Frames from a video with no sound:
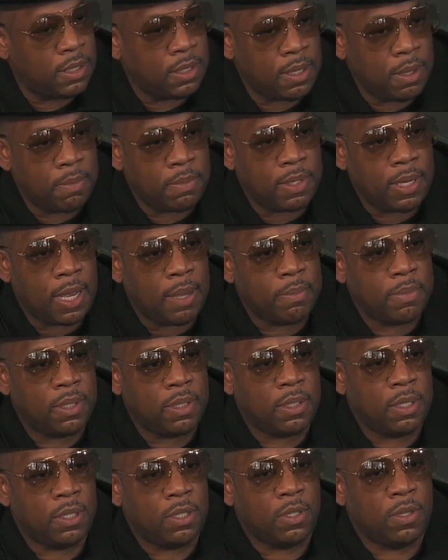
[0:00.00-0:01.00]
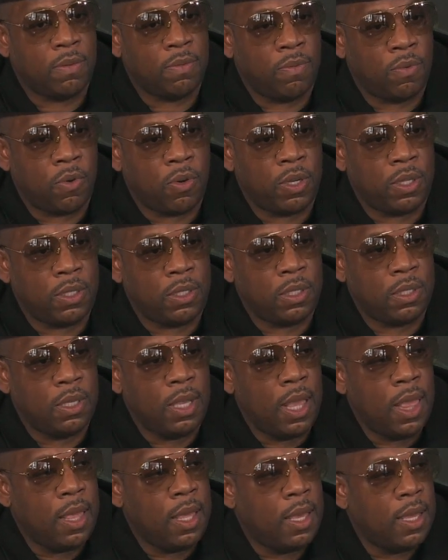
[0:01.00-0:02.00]
And sometimes it's just a voice.
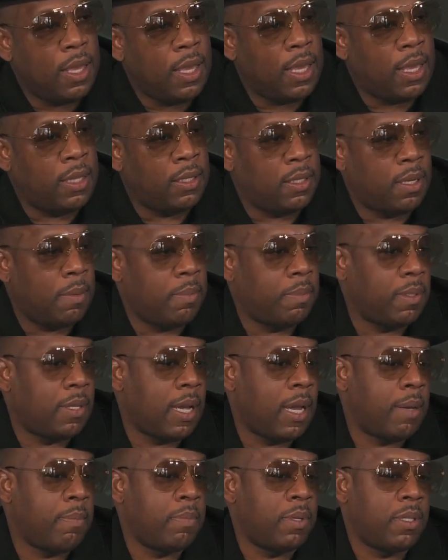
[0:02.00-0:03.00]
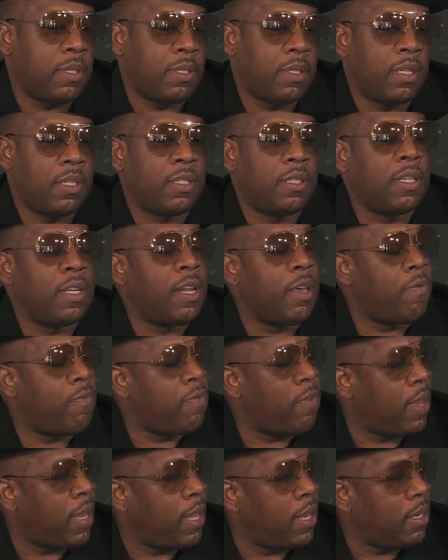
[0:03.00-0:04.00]
And sometimes it's just an
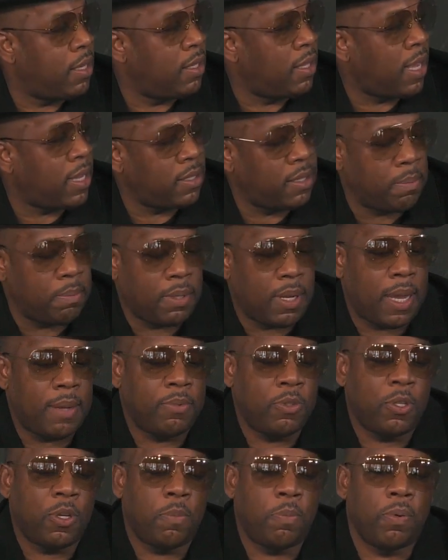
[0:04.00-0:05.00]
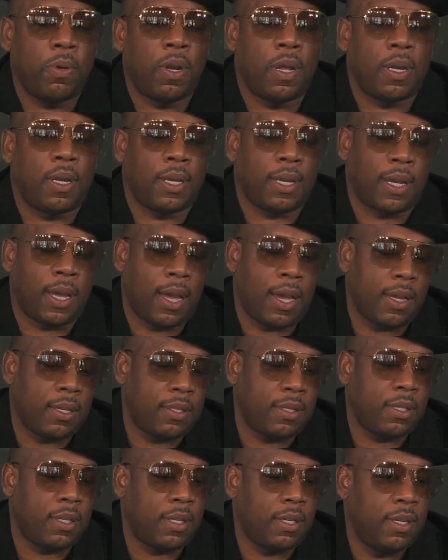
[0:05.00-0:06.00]
event. Like sometimes you could put on a
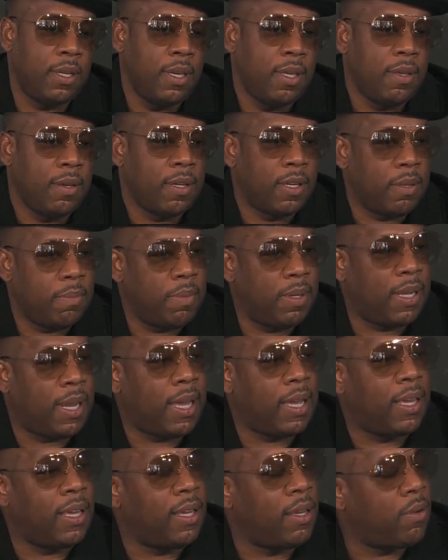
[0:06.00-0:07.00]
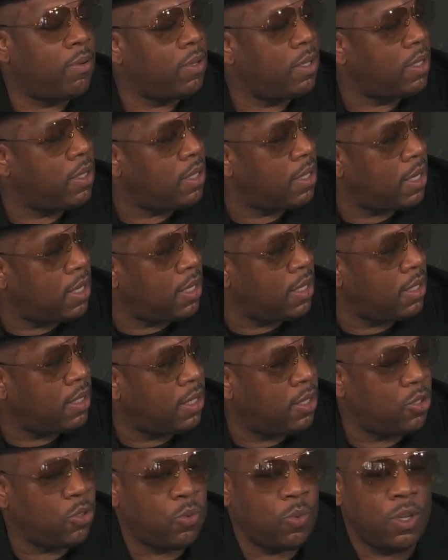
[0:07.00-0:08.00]
concert and it'd be like, Hail the City.
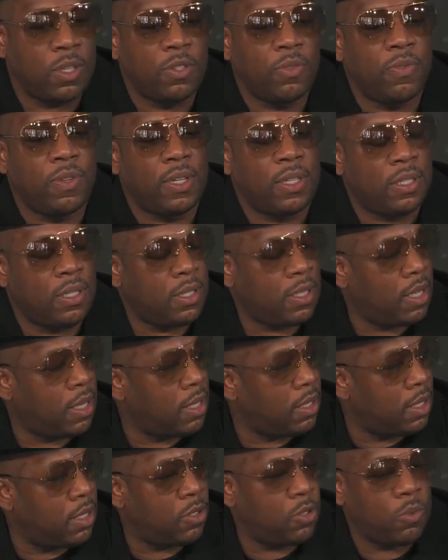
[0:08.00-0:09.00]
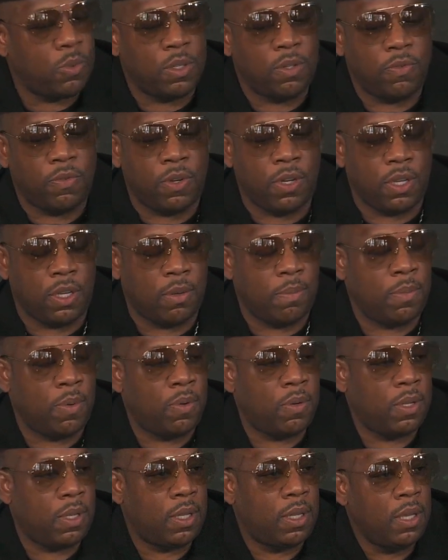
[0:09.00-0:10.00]
This one's for the city. This one's for the
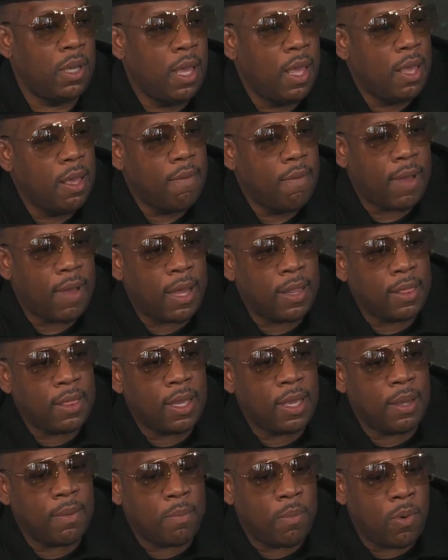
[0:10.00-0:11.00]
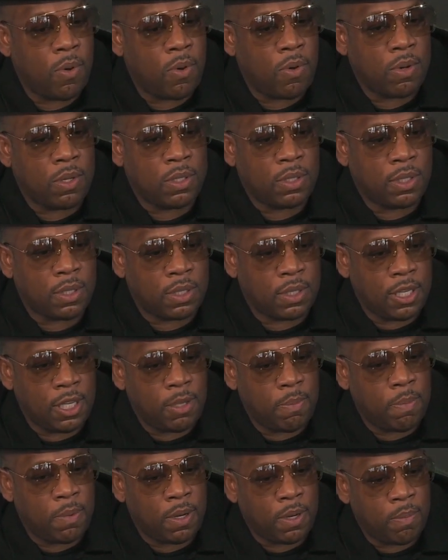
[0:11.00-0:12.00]
community. I think more is just
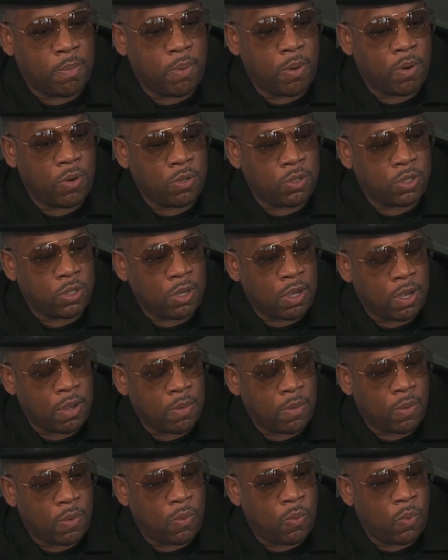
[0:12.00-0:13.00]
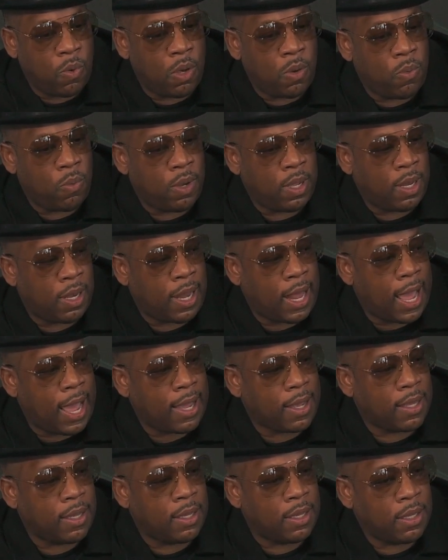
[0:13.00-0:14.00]
keeping the pulse on what we're
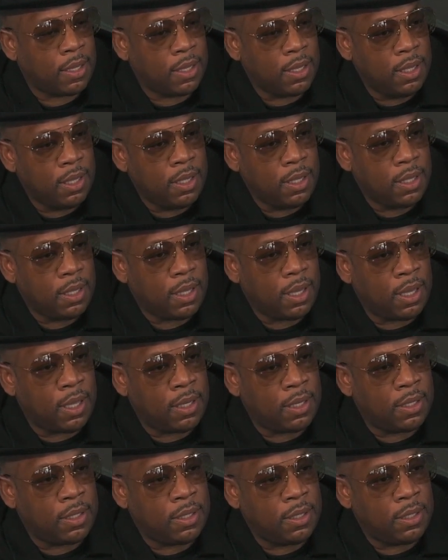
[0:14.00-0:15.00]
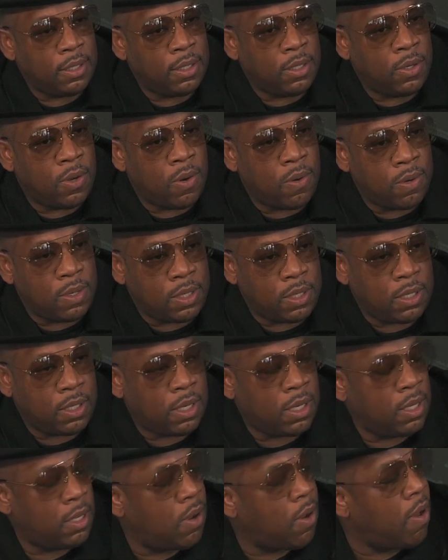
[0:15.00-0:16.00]
lacking in going to
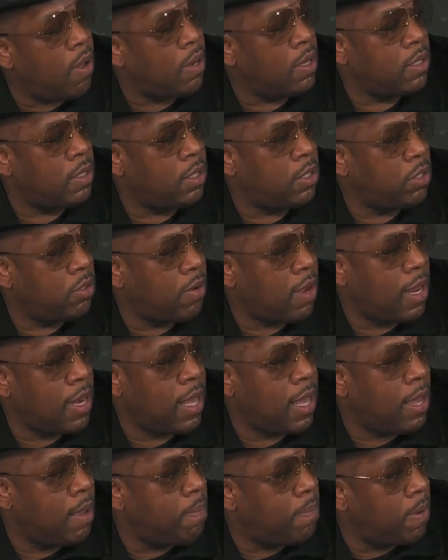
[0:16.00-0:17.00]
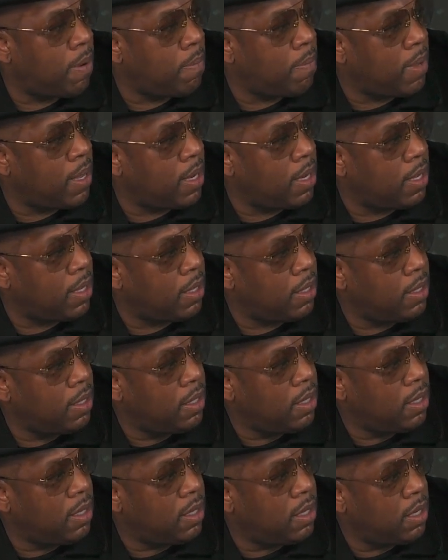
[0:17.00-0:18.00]
City Hall and just trying to implement it.
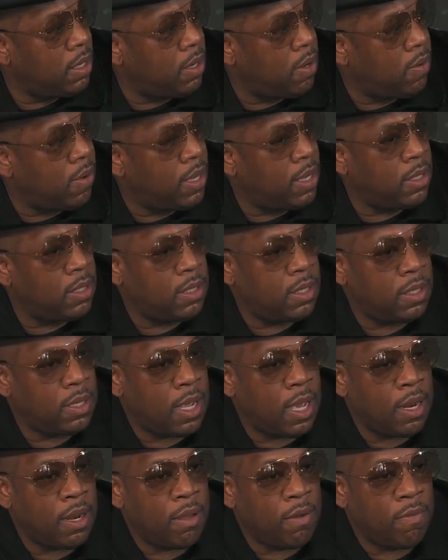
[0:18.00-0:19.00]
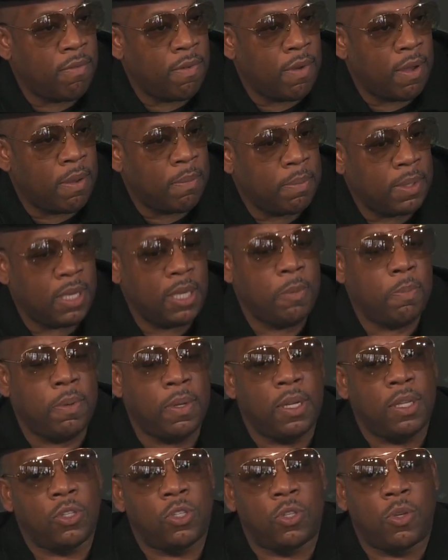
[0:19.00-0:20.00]
You know, instead of
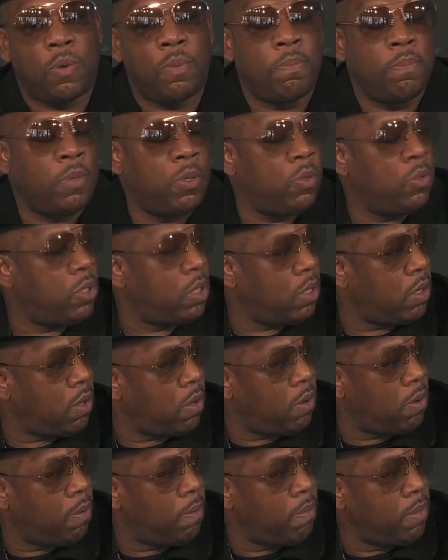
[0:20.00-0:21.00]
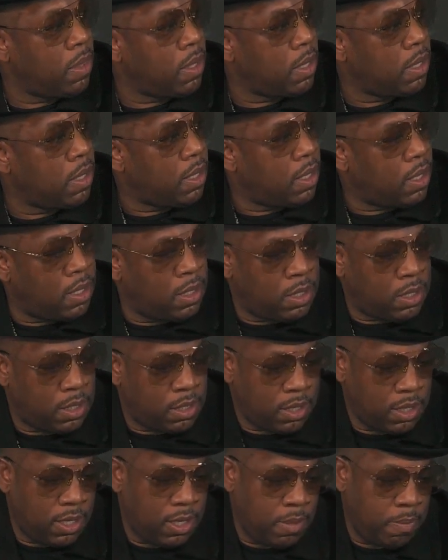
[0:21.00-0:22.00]
keeping it so musical and
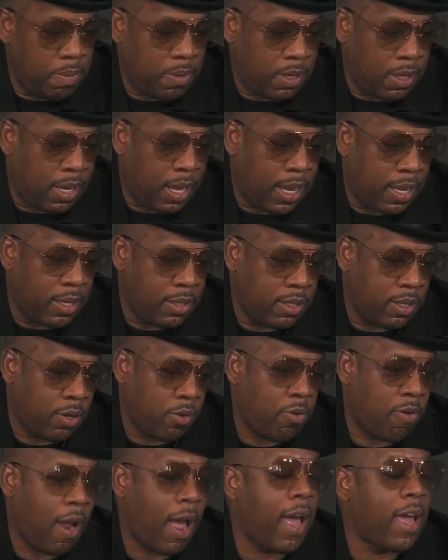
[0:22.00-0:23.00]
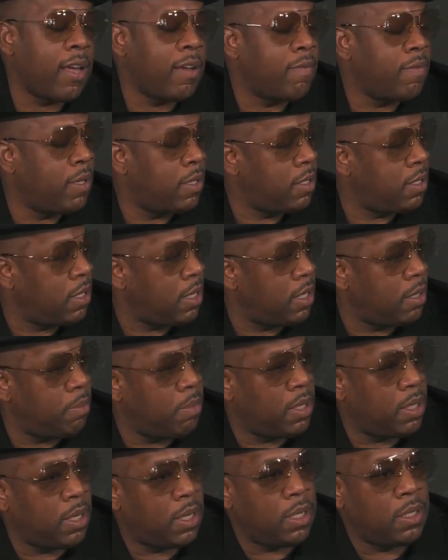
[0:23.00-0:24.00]
just keep it like the cry of the city.
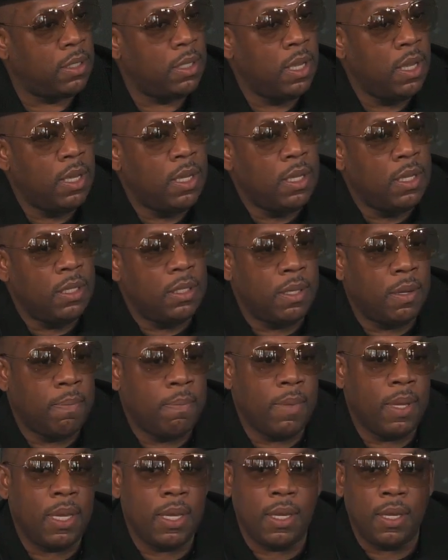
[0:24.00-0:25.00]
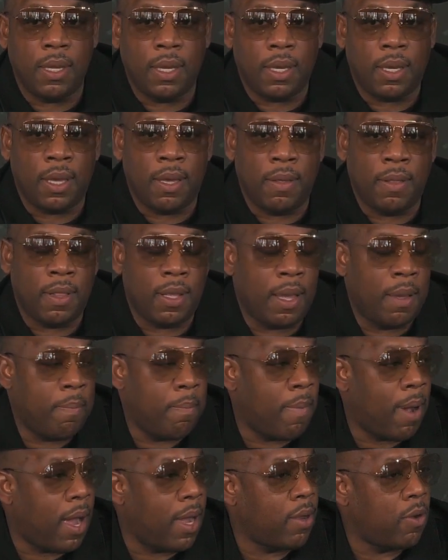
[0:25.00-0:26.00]
Because to me, in
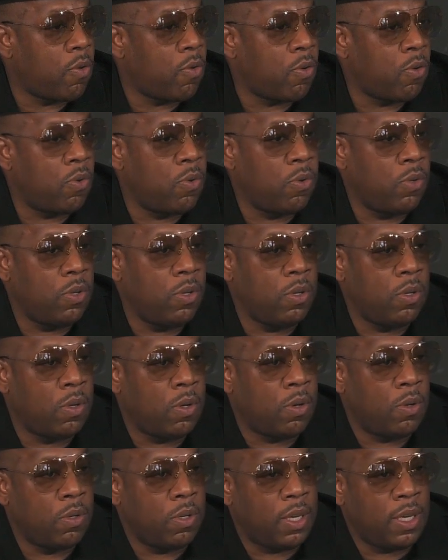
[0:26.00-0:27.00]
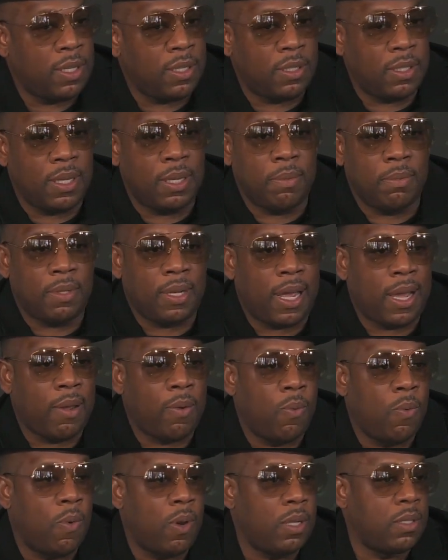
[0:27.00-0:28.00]
my crew, you know, it seems
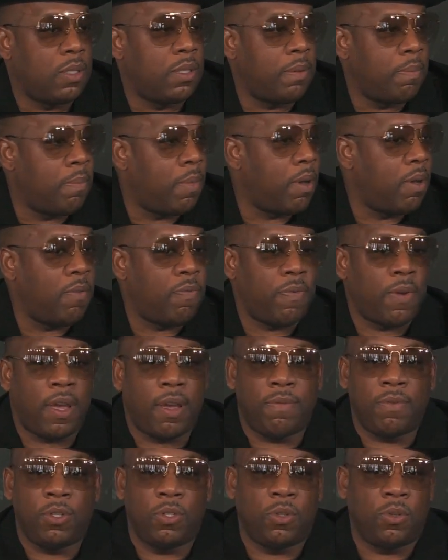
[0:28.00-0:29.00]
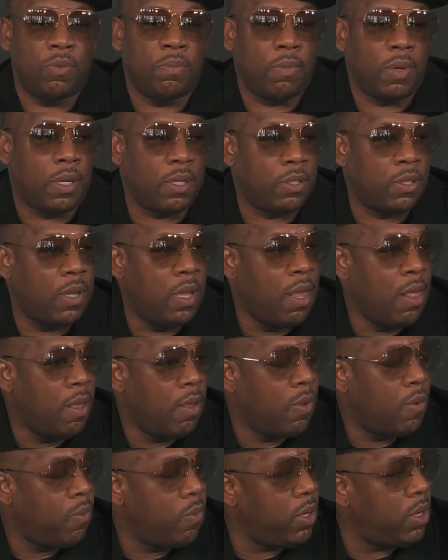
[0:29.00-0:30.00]
like once a month, every 2 months,
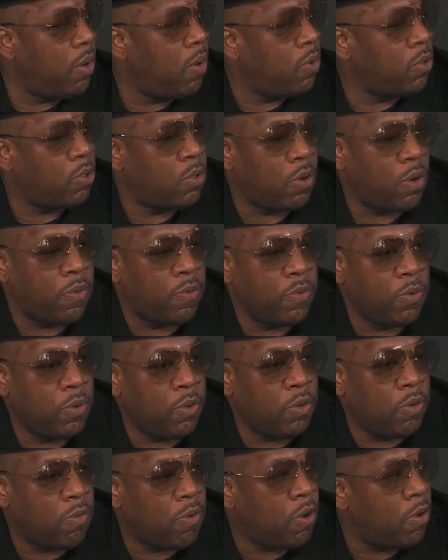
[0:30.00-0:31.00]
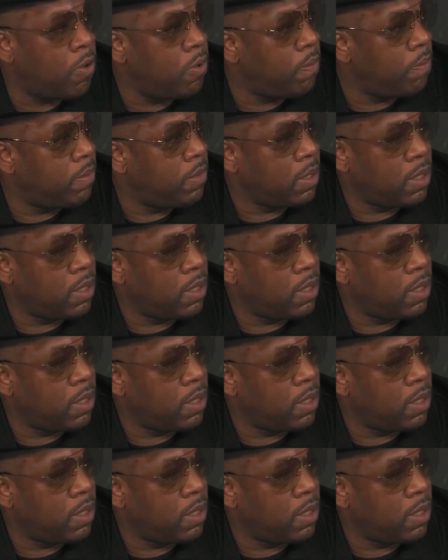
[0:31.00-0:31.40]
we going to a funeral.